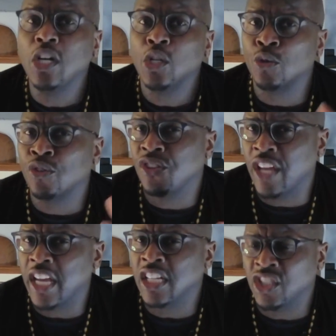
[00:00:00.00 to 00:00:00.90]
usually
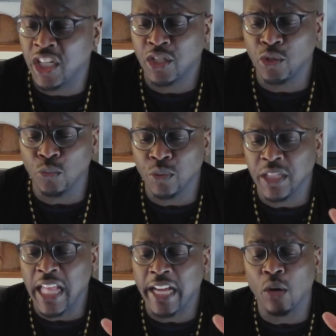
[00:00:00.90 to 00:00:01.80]
they inject you
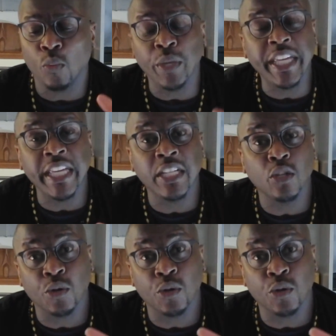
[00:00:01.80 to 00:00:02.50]
with like a weakened